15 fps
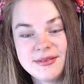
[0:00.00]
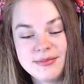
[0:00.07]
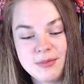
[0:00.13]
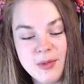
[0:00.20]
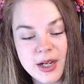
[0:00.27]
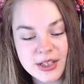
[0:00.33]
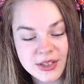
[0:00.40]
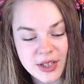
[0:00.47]

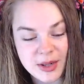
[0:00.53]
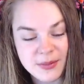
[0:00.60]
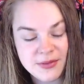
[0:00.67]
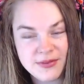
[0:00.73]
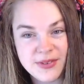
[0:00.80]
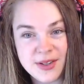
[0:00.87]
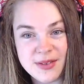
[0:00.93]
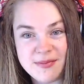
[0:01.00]
workshop
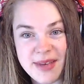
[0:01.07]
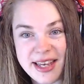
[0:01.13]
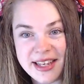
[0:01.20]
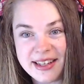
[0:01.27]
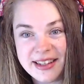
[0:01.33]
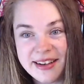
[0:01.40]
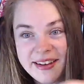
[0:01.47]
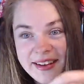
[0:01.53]
for
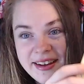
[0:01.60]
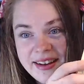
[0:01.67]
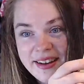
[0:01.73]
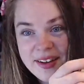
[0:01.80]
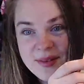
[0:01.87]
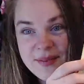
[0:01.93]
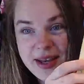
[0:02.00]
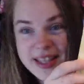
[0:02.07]
Make
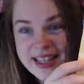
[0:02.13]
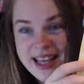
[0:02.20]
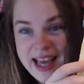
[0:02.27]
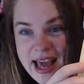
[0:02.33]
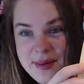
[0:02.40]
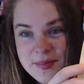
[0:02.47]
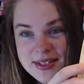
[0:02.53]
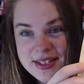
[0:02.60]

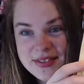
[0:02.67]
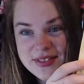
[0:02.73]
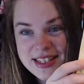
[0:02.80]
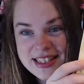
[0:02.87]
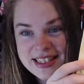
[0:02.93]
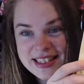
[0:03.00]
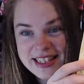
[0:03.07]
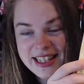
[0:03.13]
Campus
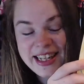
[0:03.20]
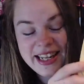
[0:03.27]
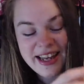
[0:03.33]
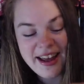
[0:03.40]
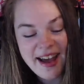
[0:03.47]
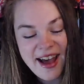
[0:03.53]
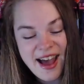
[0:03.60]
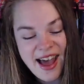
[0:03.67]
recently,
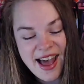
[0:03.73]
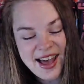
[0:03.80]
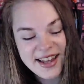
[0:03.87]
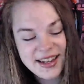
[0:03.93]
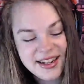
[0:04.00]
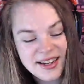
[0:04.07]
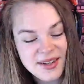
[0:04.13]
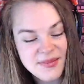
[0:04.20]

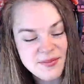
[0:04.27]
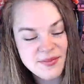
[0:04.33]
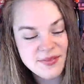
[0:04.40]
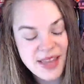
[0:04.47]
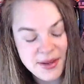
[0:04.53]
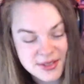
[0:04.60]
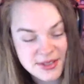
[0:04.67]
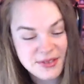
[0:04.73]
and
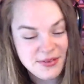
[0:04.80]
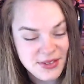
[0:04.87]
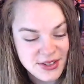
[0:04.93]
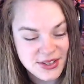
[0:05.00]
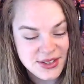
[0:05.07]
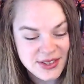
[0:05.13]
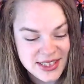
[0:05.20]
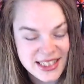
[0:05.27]
that was on
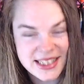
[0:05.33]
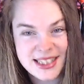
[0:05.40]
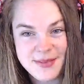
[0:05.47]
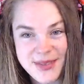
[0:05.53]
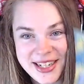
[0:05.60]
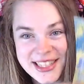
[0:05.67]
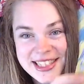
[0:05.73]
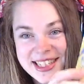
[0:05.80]
Fusion 360
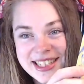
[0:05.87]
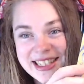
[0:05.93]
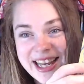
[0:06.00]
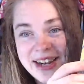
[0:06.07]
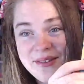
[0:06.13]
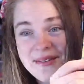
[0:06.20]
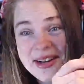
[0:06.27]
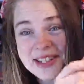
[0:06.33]
Basics, and
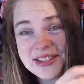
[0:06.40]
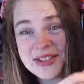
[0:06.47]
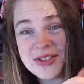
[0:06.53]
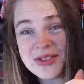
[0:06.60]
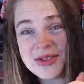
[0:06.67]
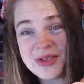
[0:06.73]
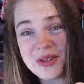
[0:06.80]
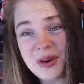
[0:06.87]
it went
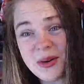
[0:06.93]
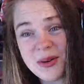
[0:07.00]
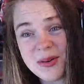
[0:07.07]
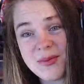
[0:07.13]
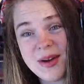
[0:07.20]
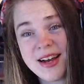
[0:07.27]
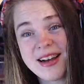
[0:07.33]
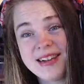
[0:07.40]
so
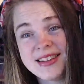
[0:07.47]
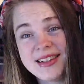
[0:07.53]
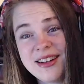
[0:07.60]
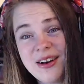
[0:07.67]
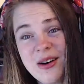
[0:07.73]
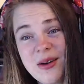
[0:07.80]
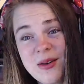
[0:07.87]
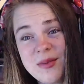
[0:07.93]
well. And
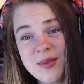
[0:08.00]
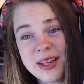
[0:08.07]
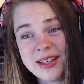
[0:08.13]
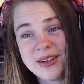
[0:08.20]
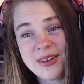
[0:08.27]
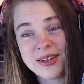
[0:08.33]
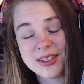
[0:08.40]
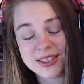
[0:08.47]
oh my
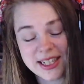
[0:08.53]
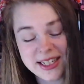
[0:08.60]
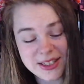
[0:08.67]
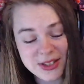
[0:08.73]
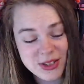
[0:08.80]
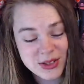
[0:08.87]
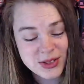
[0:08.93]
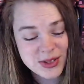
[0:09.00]
gosh, I
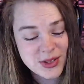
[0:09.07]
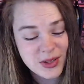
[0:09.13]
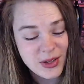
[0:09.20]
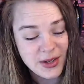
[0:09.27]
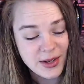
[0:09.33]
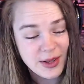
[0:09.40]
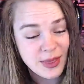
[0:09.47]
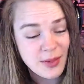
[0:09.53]
just
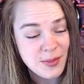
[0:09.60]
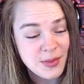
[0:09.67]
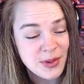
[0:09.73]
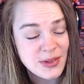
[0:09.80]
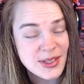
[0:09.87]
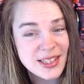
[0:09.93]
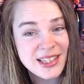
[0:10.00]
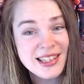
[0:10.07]
got the
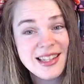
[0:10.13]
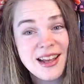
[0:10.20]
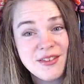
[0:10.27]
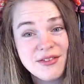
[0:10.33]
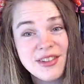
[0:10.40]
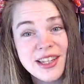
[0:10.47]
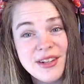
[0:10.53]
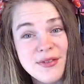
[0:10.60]
most
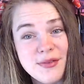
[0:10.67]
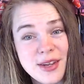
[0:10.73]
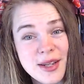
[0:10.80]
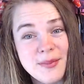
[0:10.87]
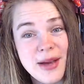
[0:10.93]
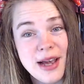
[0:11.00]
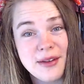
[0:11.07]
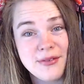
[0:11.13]
lovely
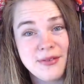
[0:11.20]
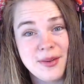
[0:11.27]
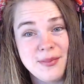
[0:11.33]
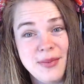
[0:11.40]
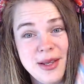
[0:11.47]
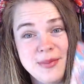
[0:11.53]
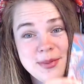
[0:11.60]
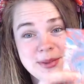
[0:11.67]
feedback from
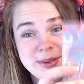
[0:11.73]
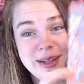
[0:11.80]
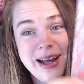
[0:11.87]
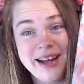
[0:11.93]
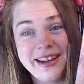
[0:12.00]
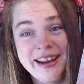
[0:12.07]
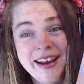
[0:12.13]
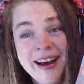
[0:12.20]
people.
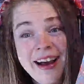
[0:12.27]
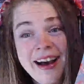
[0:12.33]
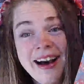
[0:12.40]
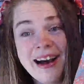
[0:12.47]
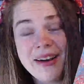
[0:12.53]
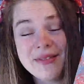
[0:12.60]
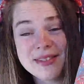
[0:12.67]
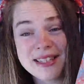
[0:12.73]
I
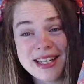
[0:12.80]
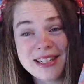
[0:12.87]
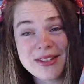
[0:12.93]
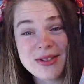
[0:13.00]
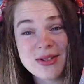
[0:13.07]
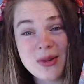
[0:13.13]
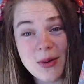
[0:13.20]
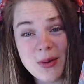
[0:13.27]
was like
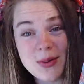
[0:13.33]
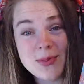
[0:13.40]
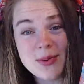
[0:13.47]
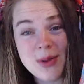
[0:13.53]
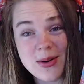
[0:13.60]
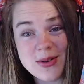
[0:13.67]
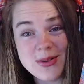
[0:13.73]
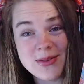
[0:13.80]
so
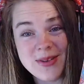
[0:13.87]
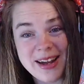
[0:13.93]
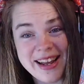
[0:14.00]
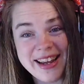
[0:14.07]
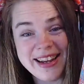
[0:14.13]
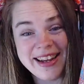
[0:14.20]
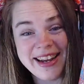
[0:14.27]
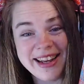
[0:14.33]
blown
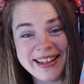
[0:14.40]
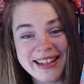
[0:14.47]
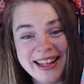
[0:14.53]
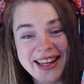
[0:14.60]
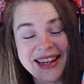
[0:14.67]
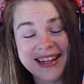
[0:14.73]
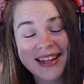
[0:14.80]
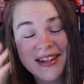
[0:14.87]
away and like